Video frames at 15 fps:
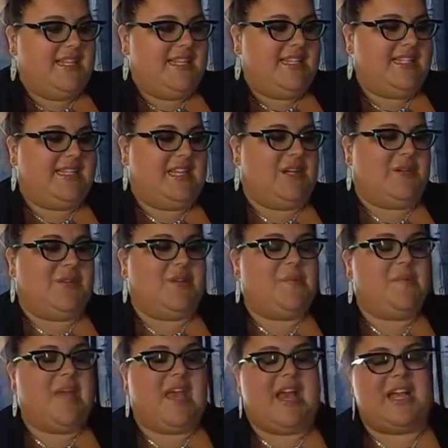
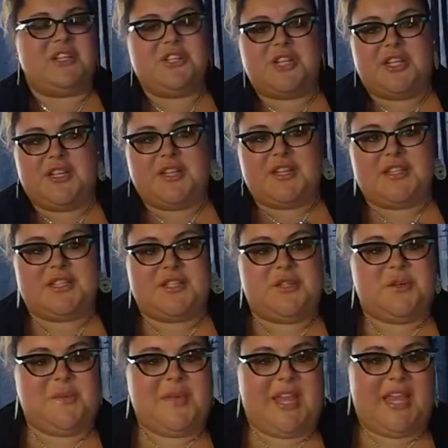Self-compassion, this
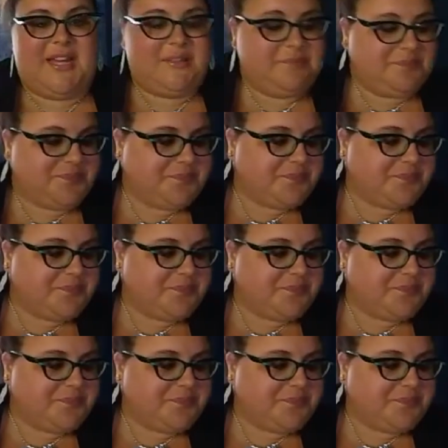domain,